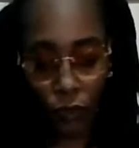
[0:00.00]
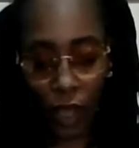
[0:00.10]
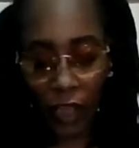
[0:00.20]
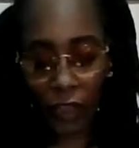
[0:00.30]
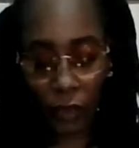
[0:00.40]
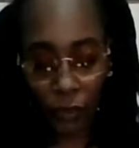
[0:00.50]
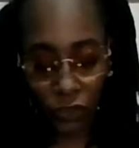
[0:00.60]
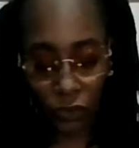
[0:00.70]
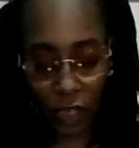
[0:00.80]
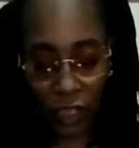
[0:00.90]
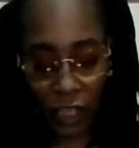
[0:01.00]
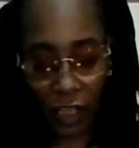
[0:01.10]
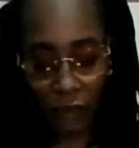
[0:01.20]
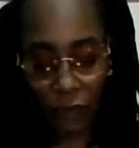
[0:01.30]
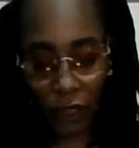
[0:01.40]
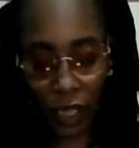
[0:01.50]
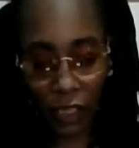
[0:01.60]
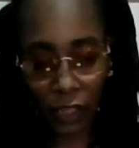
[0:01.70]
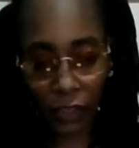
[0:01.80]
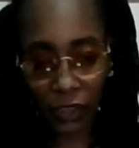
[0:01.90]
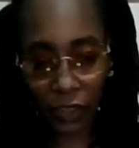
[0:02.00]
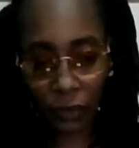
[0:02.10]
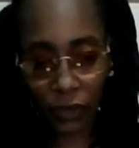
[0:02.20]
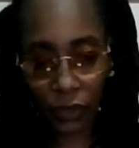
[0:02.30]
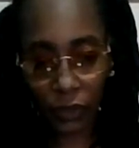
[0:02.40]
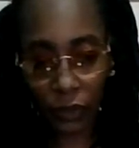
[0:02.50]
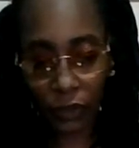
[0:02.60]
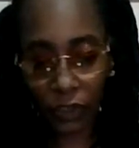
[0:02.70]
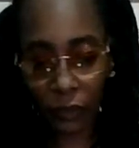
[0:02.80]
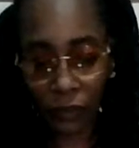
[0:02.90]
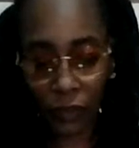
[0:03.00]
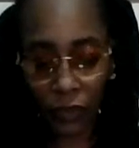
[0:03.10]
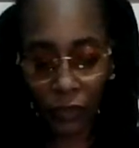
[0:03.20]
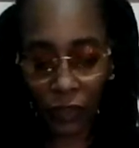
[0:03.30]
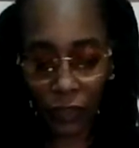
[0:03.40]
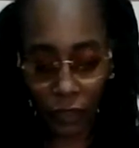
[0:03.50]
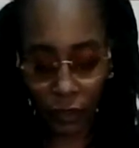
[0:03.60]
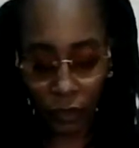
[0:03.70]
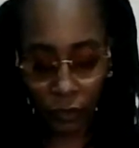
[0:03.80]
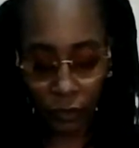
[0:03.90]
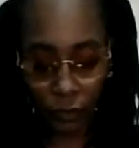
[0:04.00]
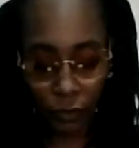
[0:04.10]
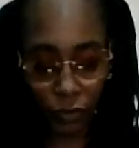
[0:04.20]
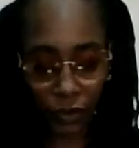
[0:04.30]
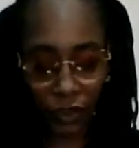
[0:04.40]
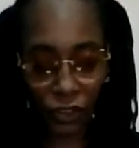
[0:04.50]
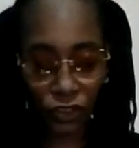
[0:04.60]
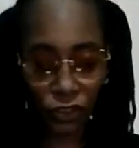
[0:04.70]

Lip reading: they were trying to have you like in a subservient position.